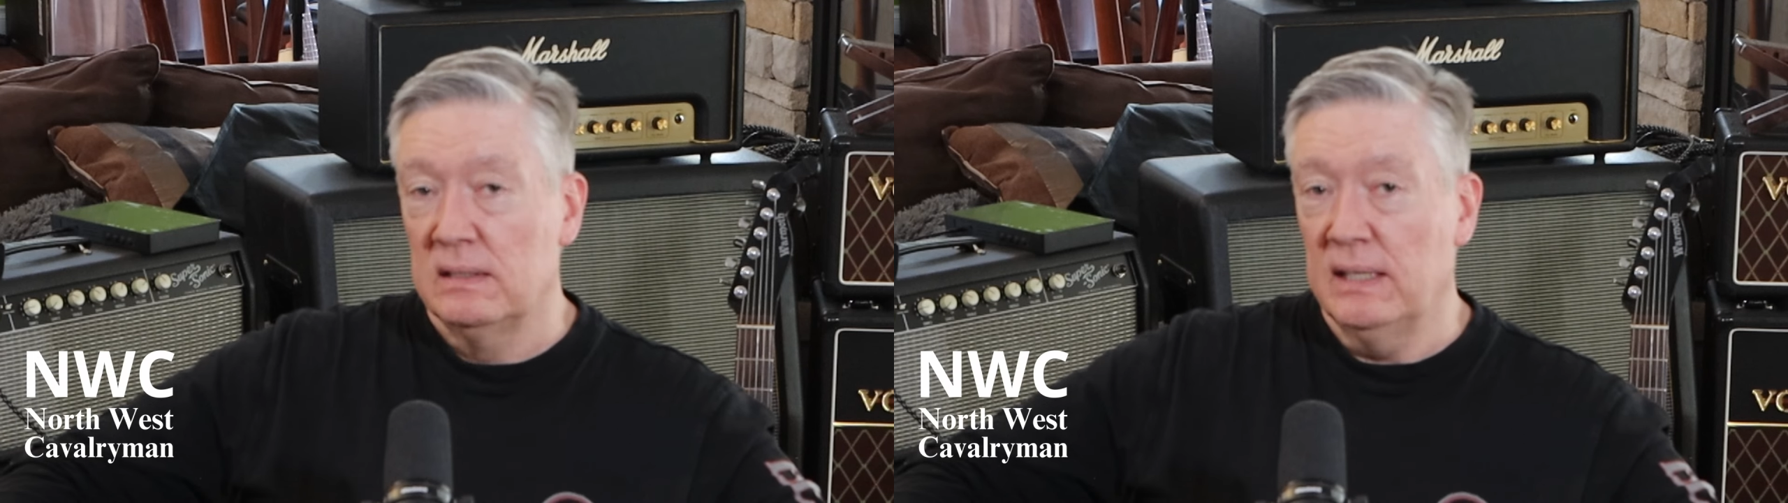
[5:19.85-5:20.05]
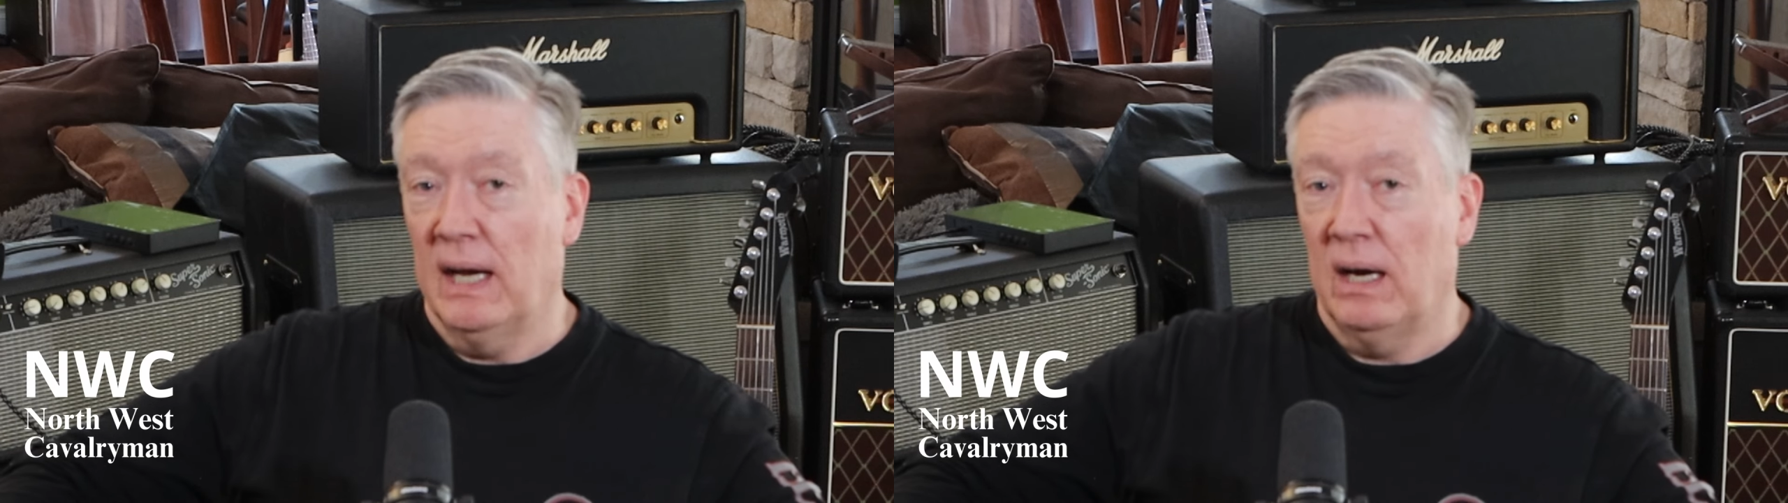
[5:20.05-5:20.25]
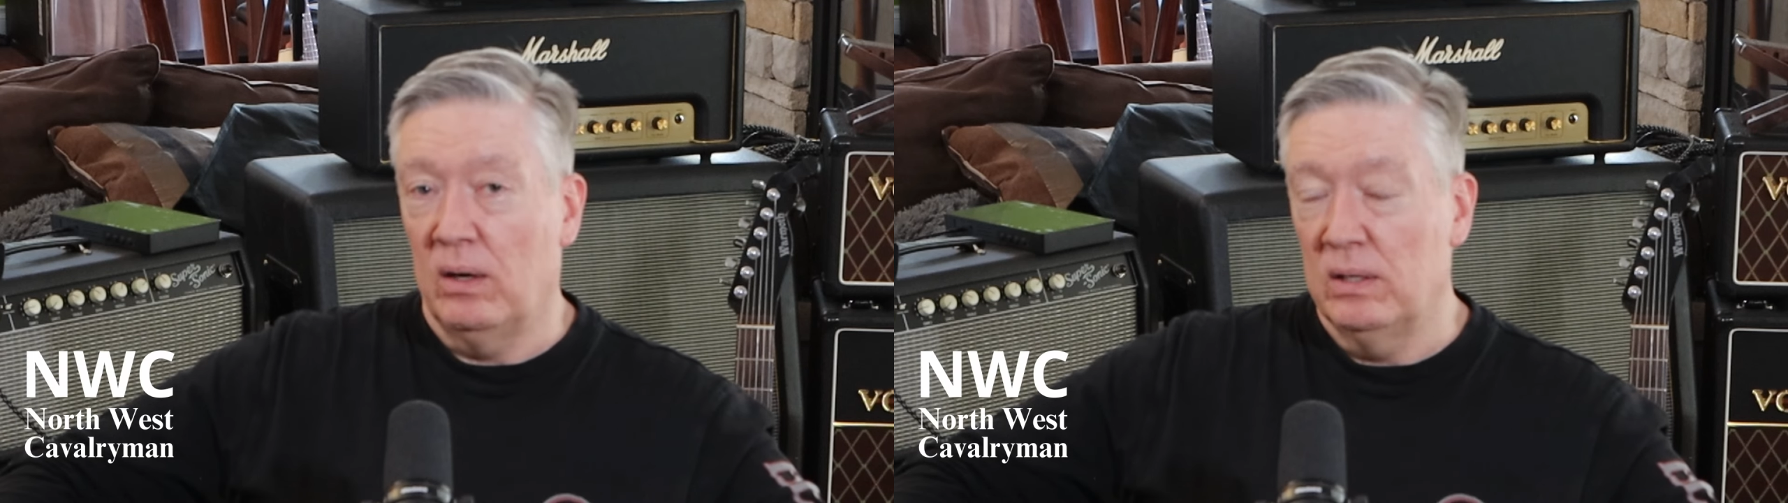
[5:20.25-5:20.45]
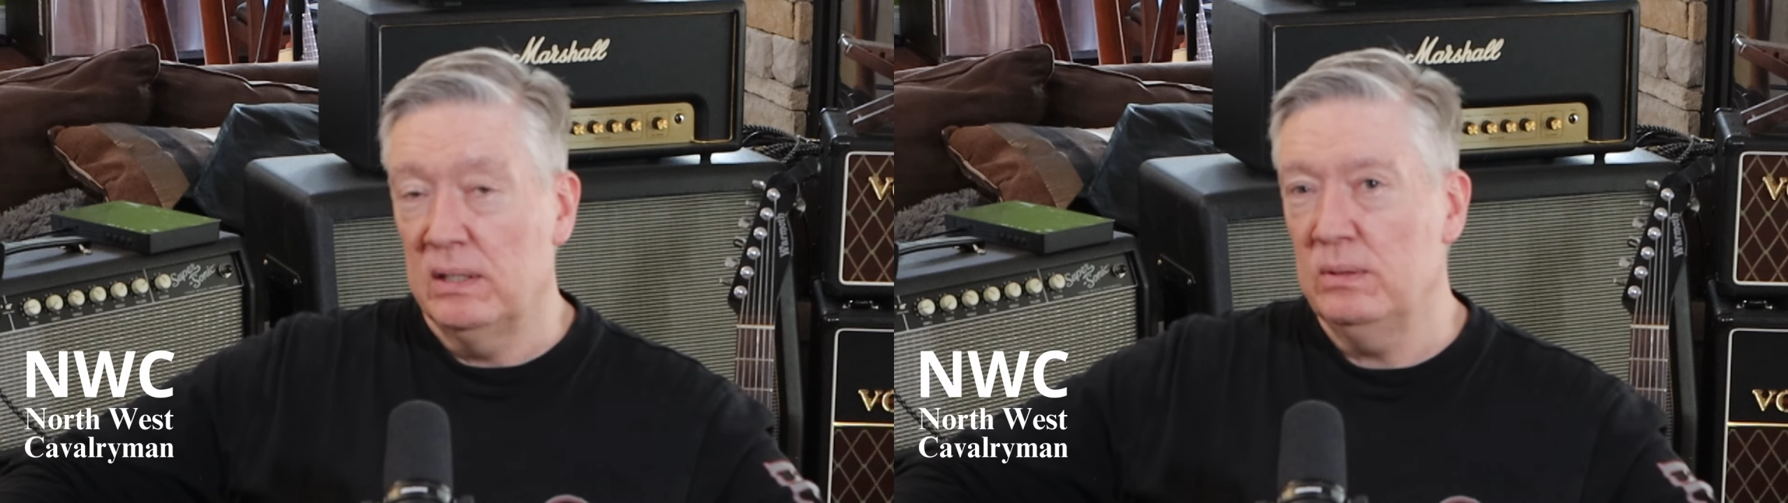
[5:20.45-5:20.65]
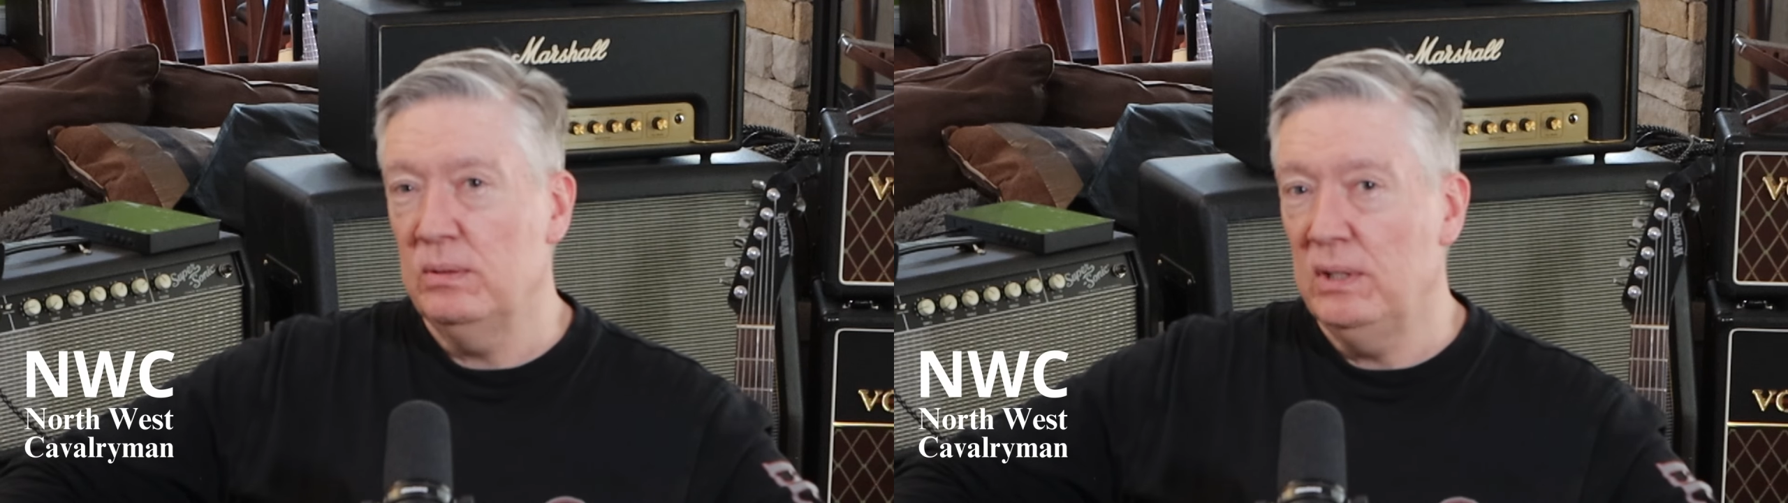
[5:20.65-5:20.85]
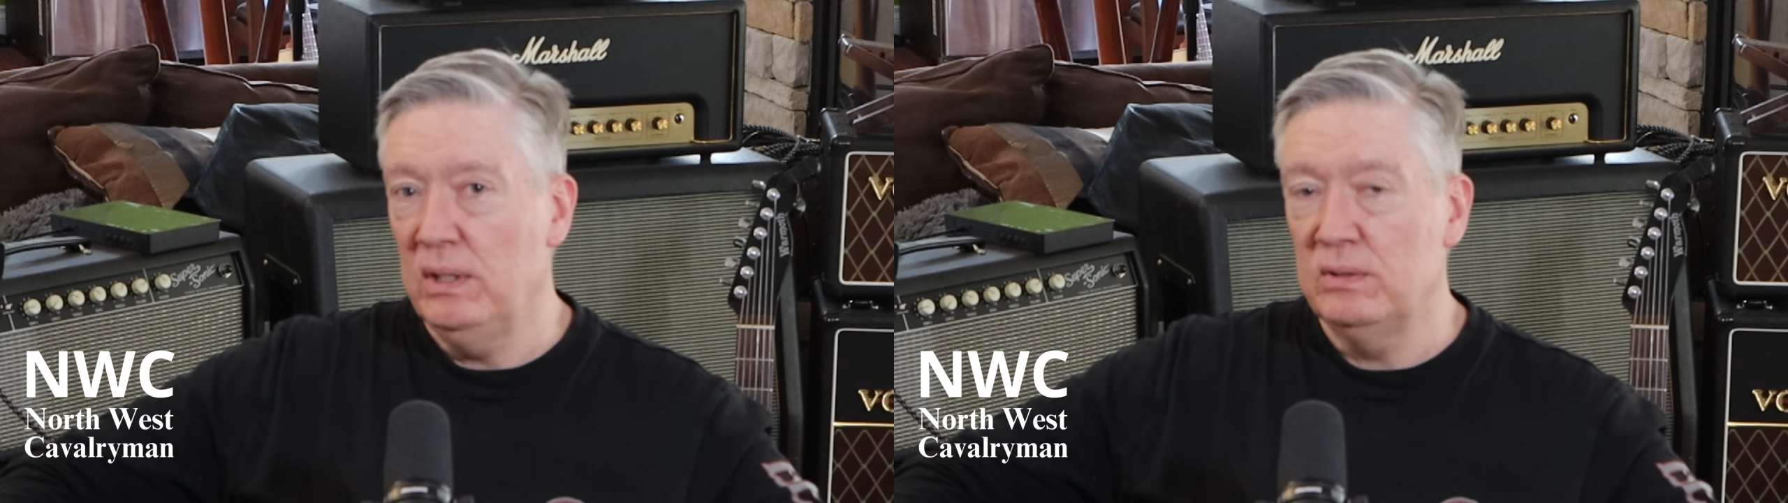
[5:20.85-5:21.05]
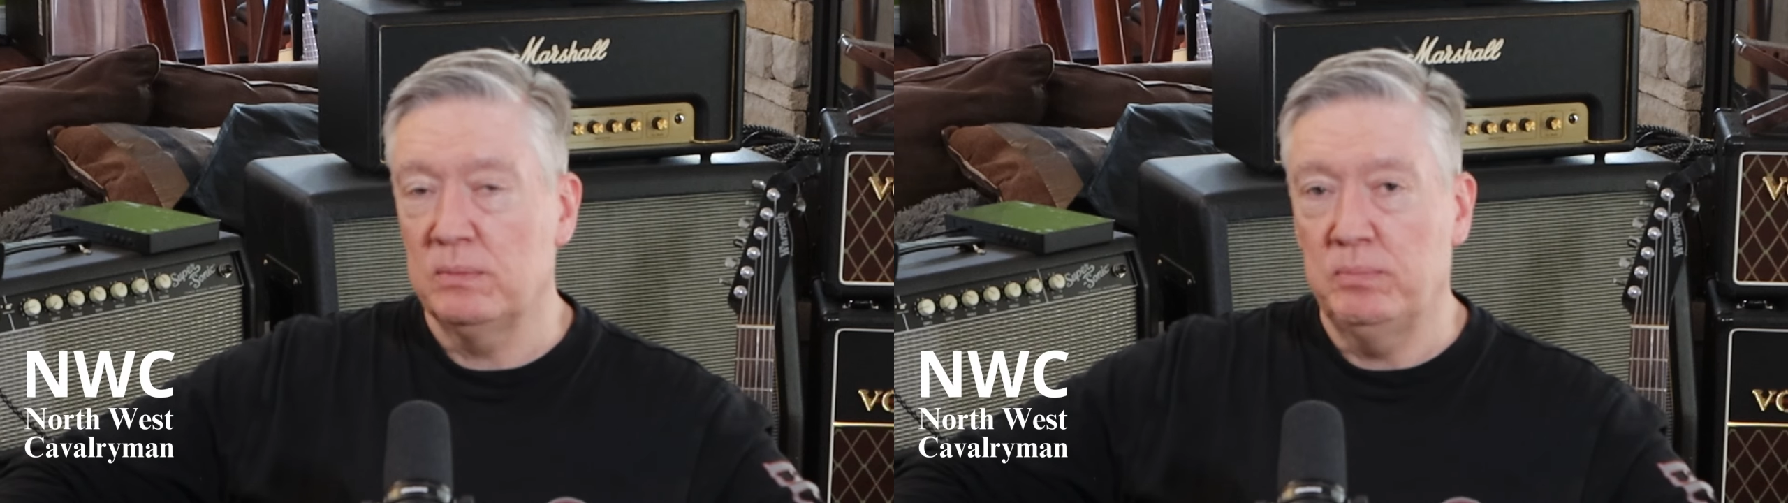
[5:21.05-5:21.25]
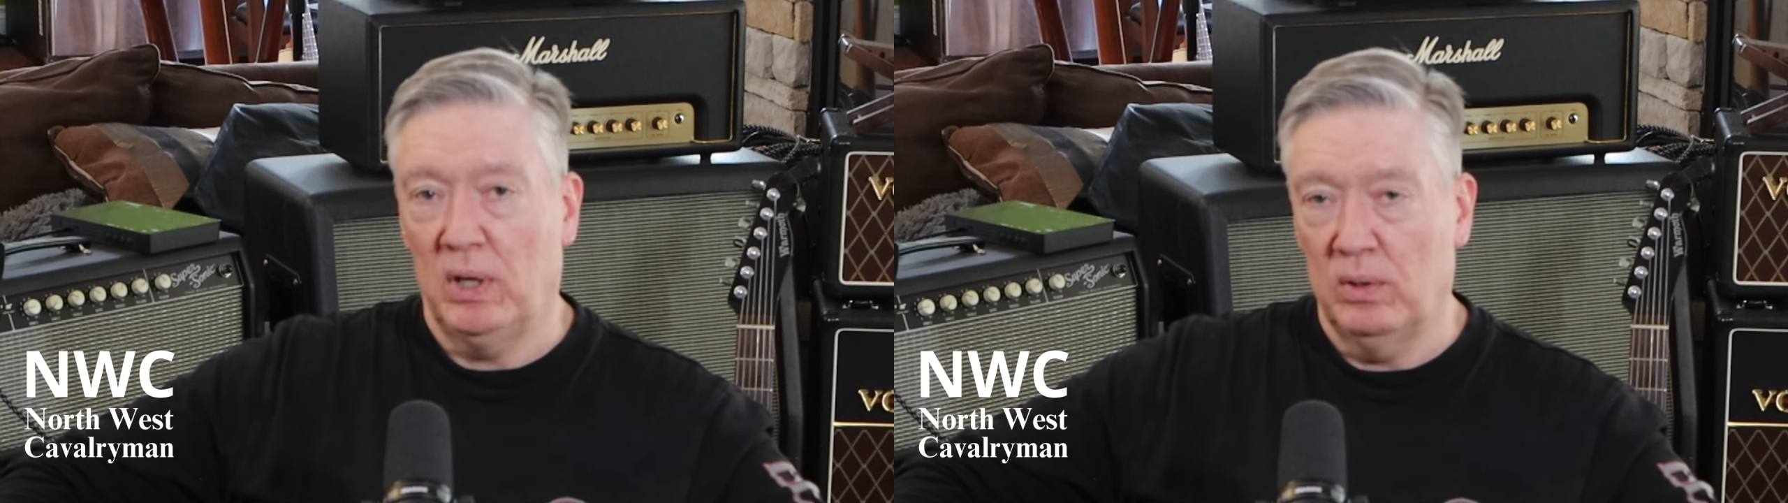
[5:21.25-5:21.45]
Now, who do you
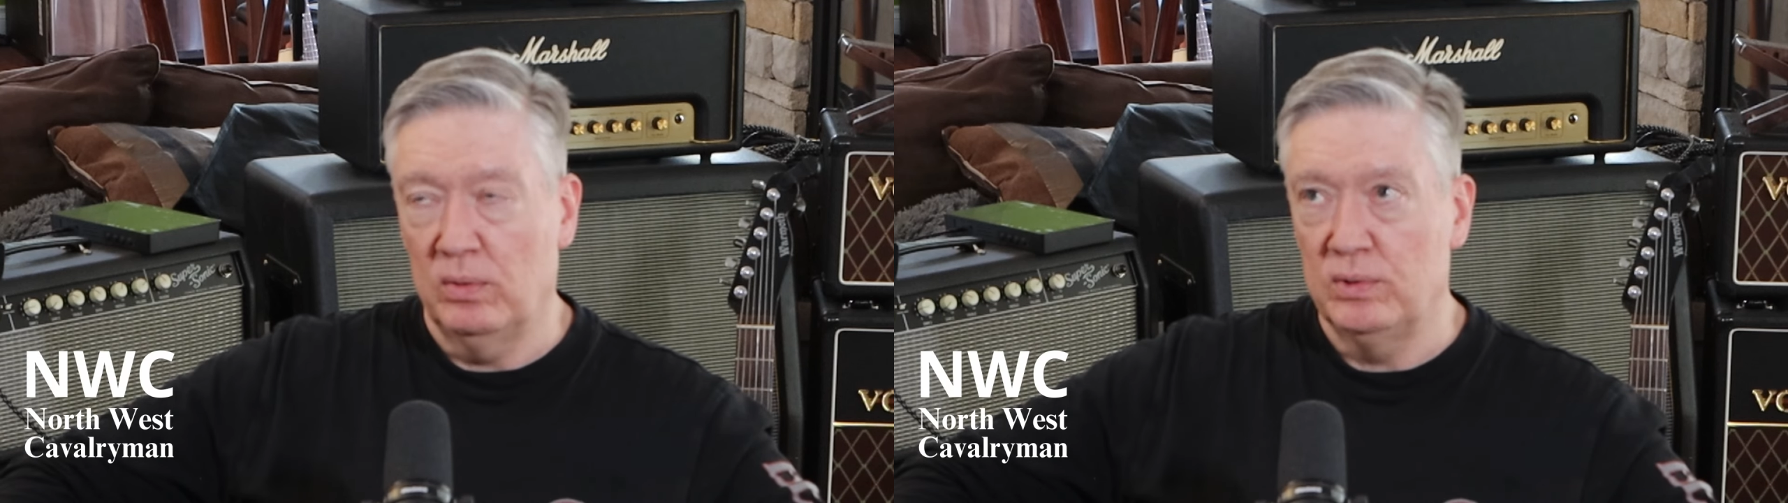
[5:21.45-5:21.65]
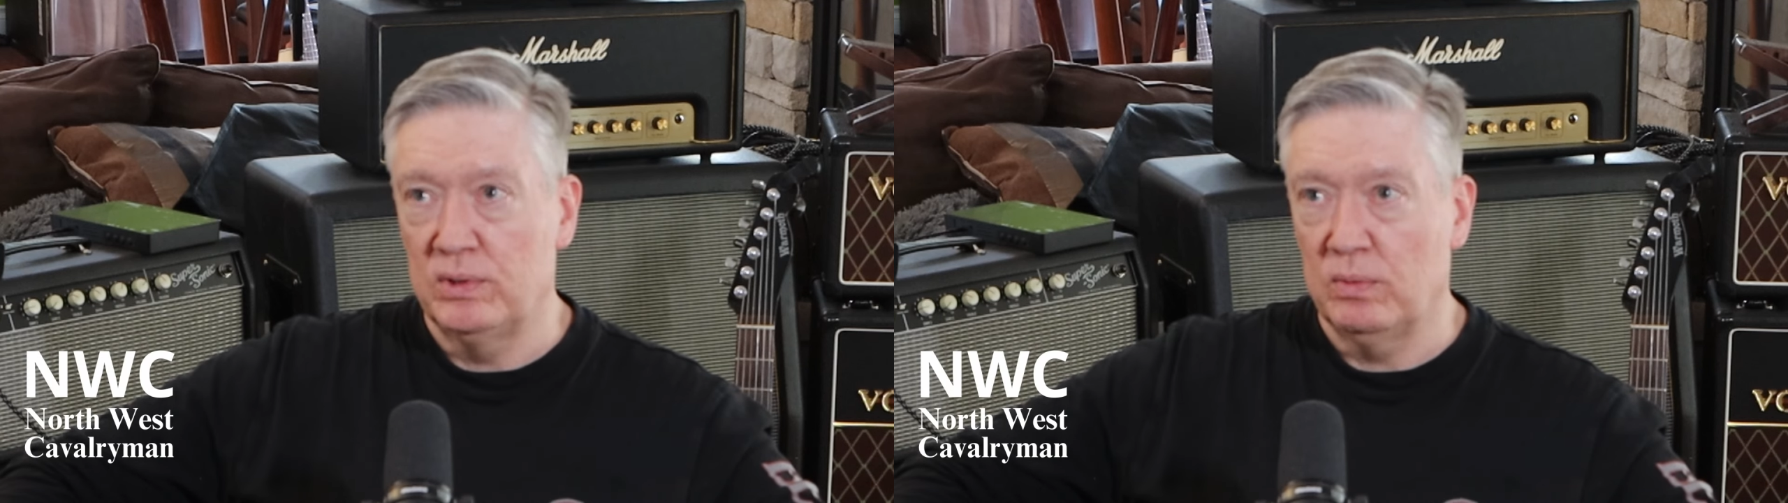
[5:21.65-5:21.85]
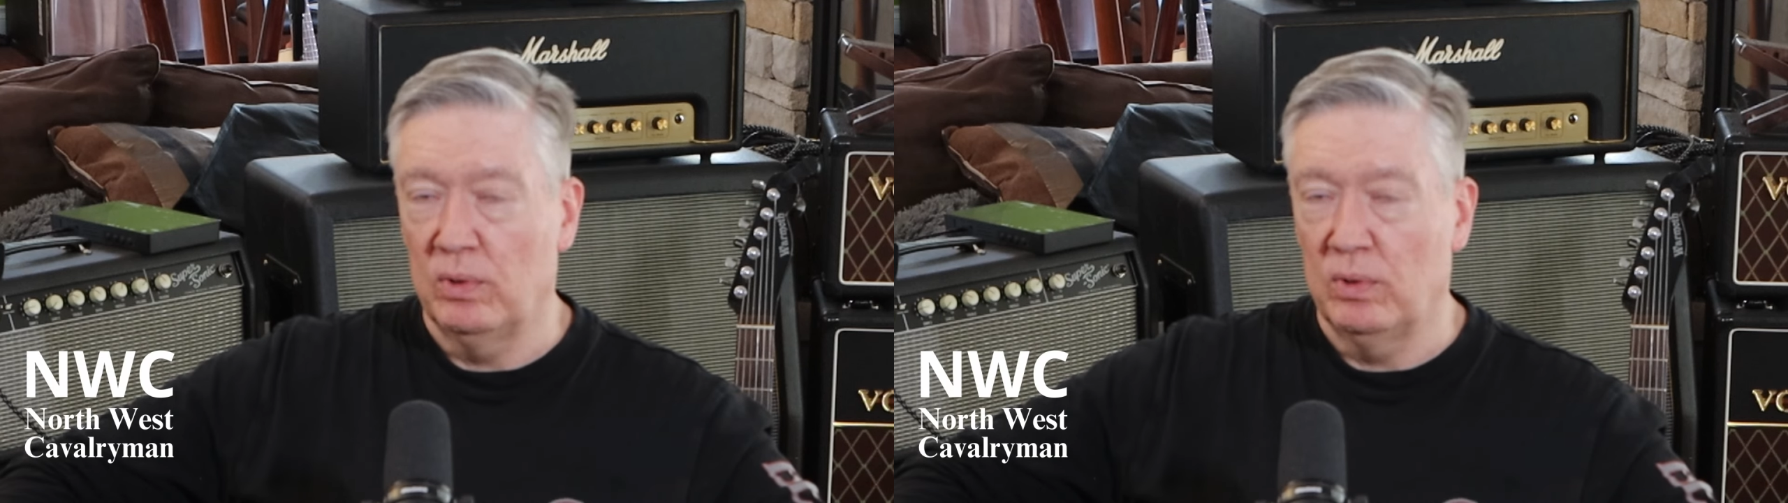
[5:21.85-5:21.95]
suppose